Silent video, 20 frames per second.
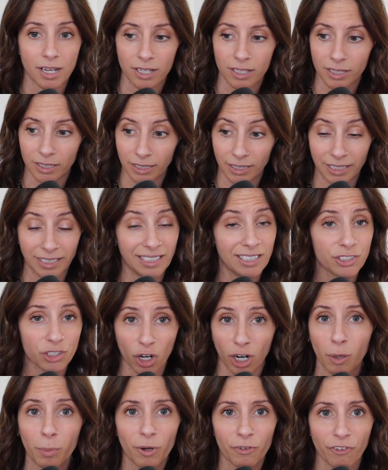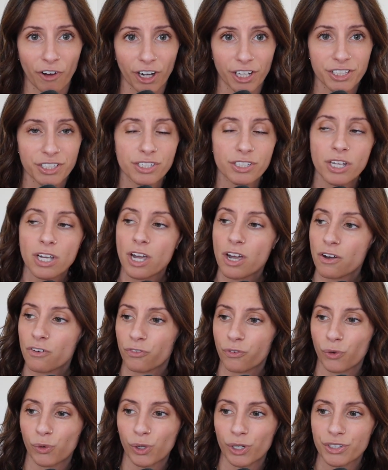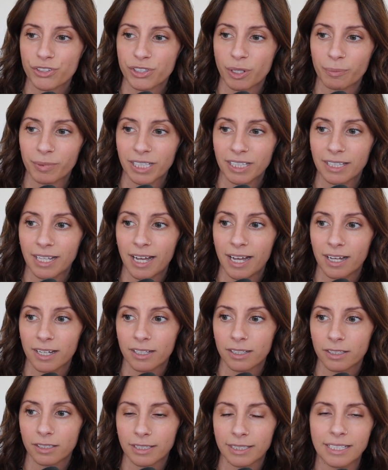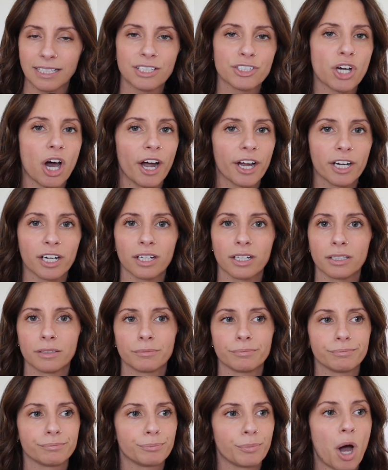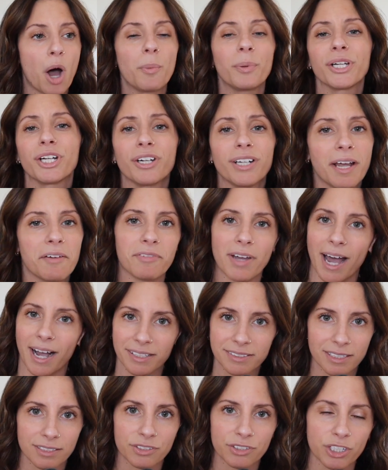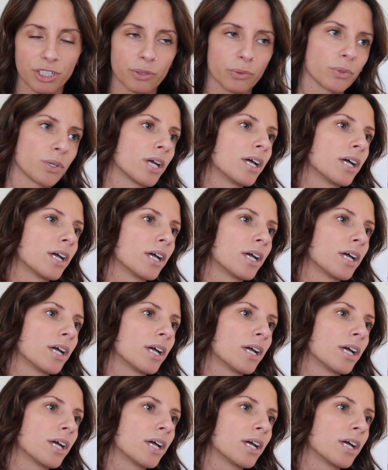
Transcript: these ARPA funds for something that the entire public could have access to.